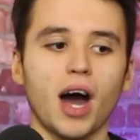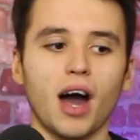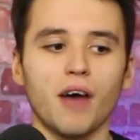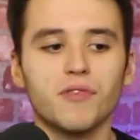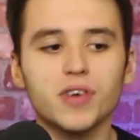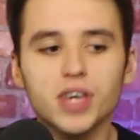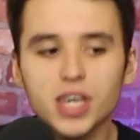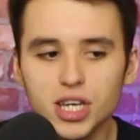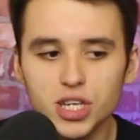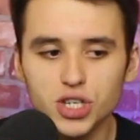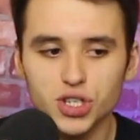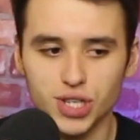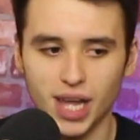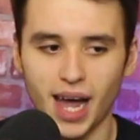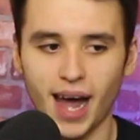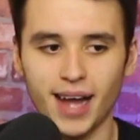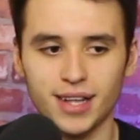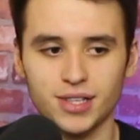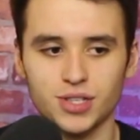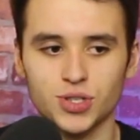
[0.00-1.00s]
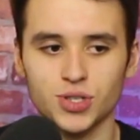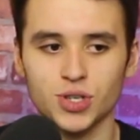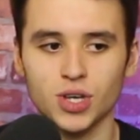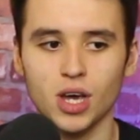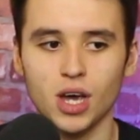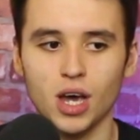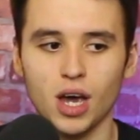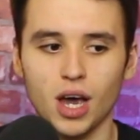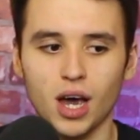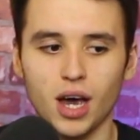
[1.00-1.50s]
I think he just adds
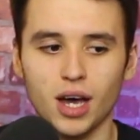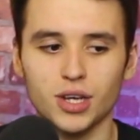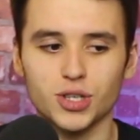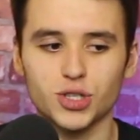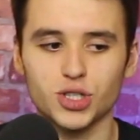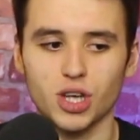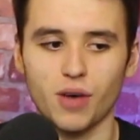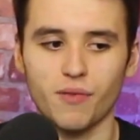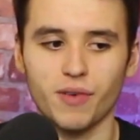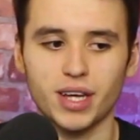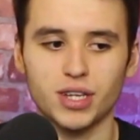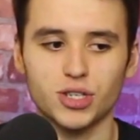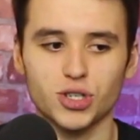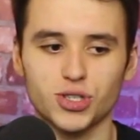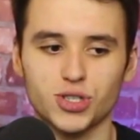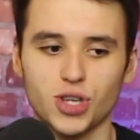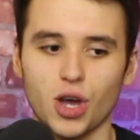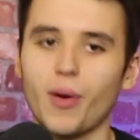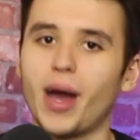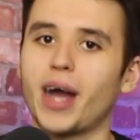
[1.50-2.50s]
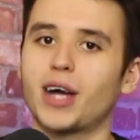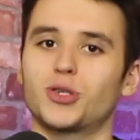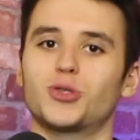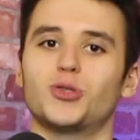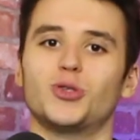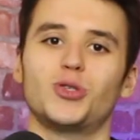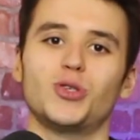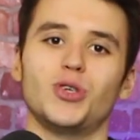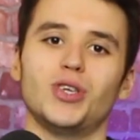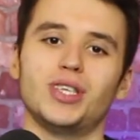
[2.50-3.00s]
something just so
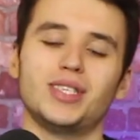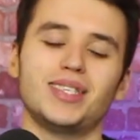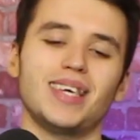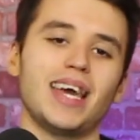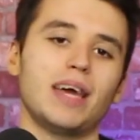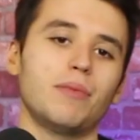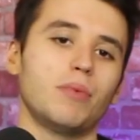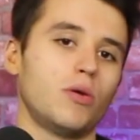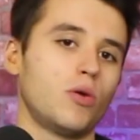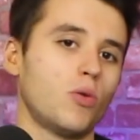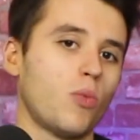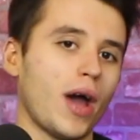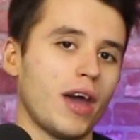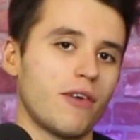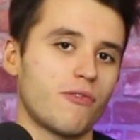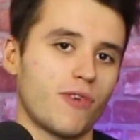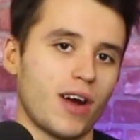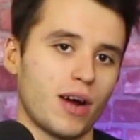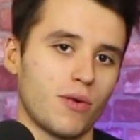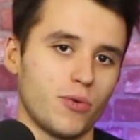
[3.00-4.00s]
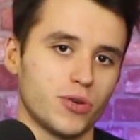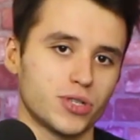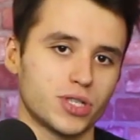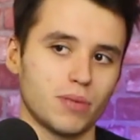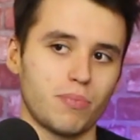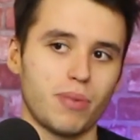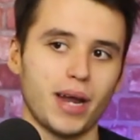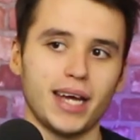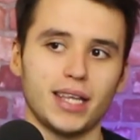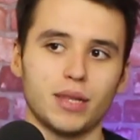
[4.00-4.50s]
extra to the team, and the way Frank wants
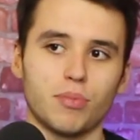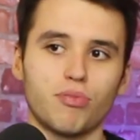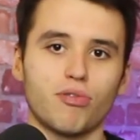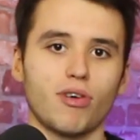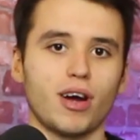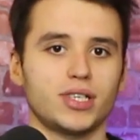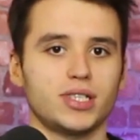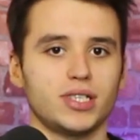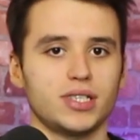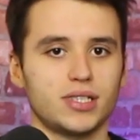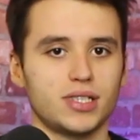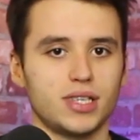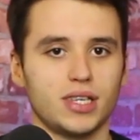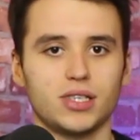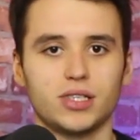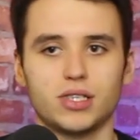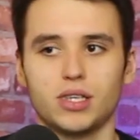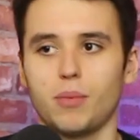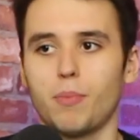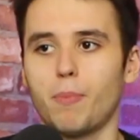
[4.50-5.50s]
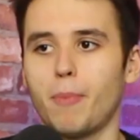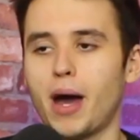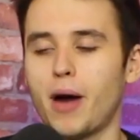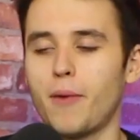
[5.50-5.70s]
to play the pressing system.